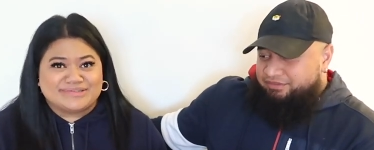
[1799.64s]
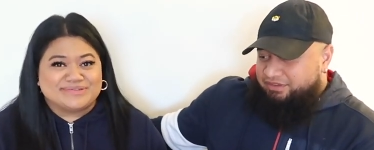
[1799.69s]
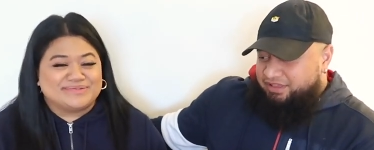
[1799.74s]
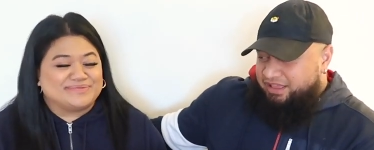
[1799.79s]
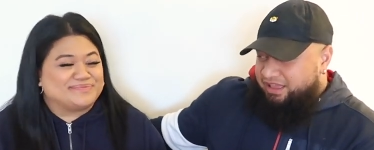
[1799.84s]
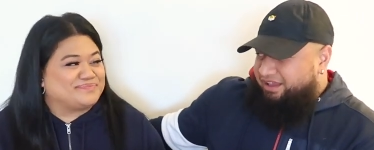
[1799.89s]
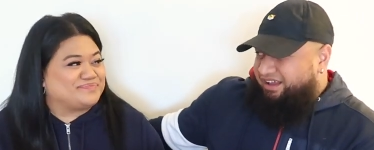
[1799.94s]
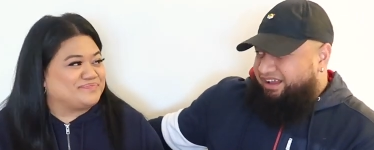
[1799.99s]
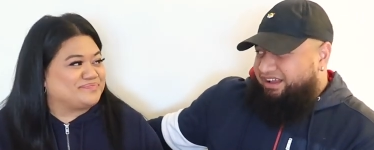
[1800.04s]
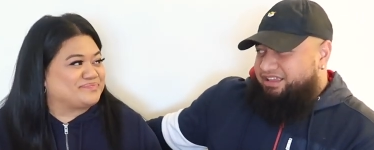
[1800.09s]

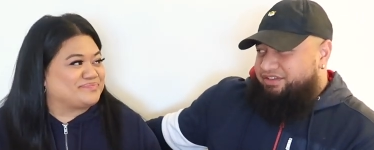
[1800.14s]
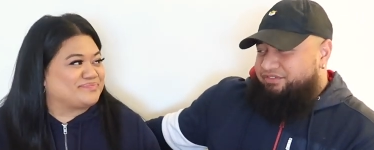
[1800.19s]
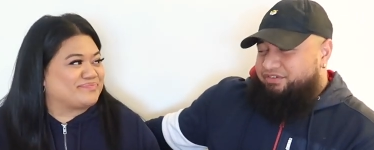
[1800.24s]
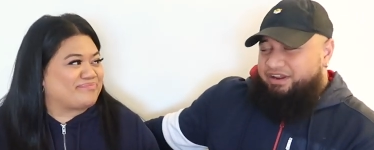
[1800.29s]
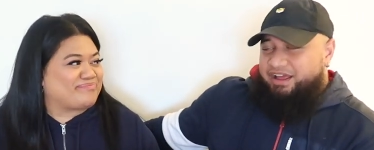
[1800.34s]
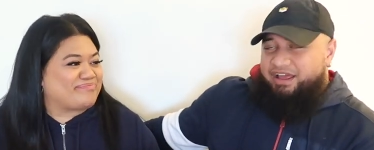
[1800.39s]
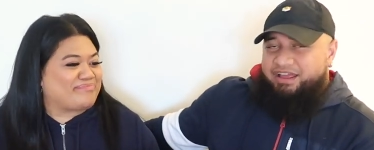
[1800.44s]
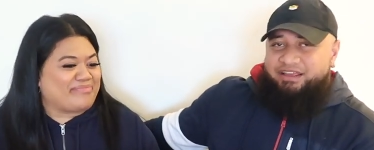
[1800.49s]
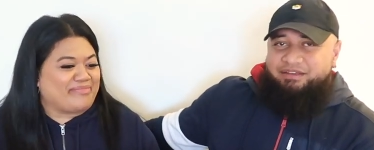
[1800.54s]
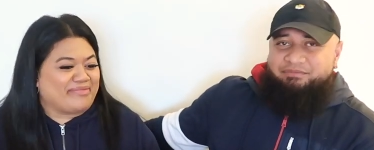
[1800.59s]
Speaker 1: Yeah, I give it
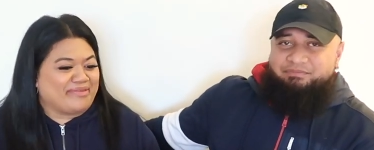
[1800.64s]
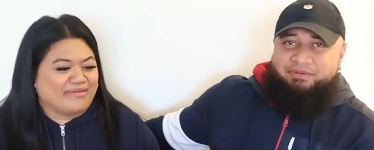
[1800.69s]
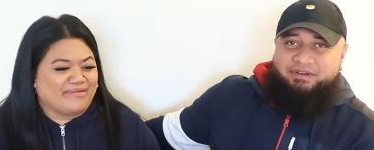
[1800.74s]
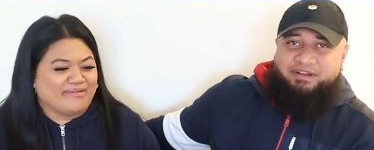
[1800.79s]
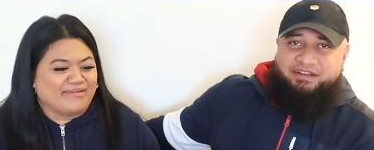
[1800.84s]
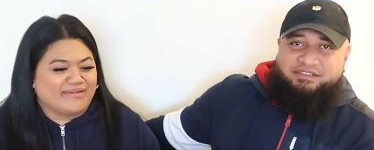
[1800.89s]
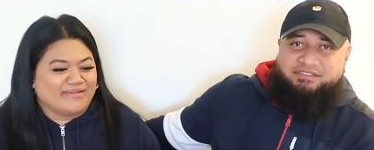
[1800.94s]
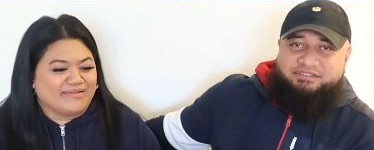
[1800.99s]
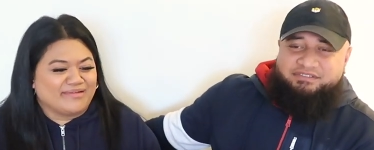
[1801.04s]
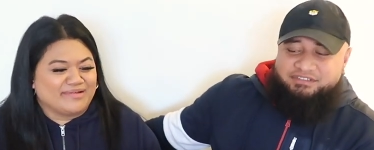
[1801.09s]
an 8,
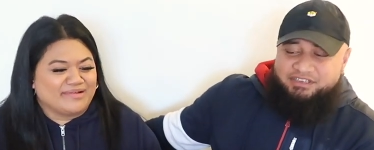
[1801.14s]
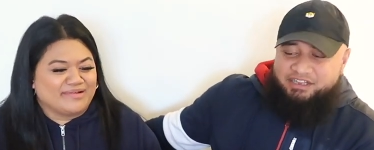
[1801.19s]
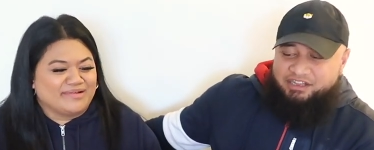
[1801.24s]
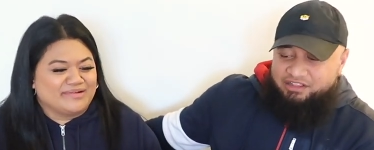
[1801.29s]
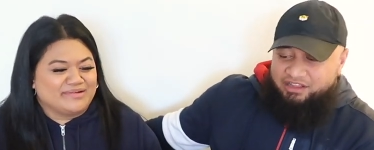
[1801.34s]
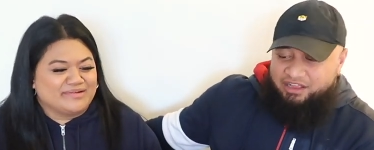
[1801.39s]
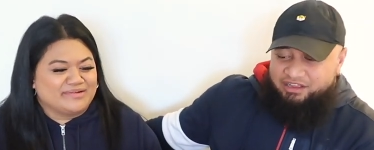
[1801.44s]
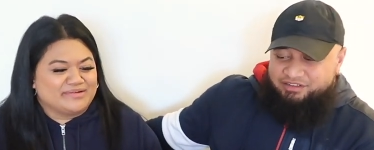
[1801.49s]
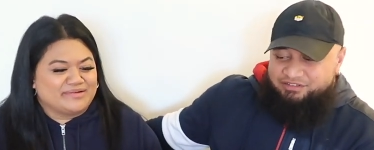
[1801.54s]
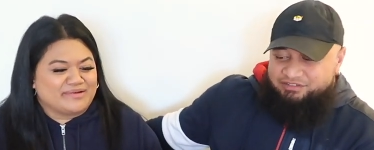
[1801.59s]
but
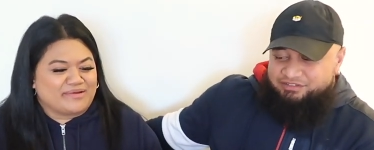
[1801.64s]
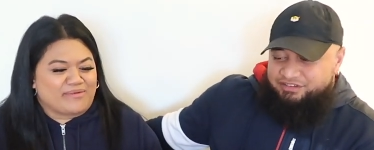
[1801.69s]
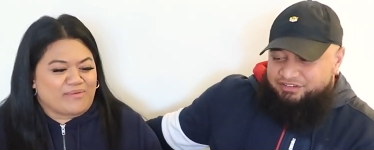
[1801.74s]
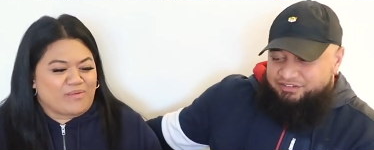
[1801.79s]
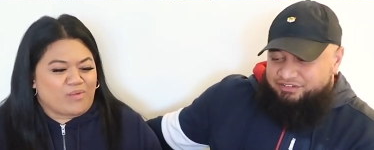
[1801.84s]
like,